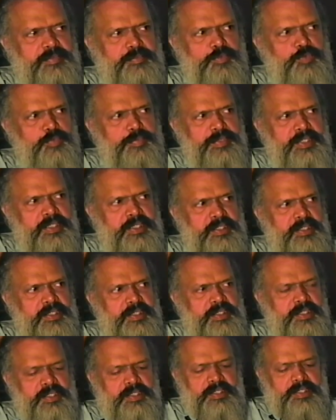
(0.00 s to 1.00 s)
movement
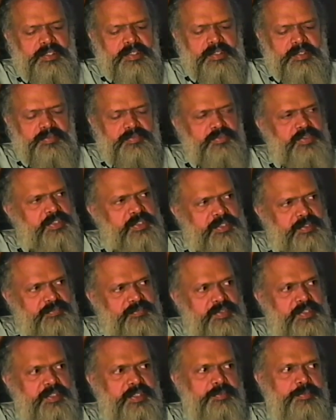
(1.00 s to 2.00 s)
and
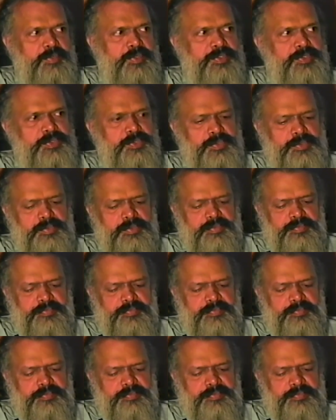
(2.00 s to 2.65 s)
with him also.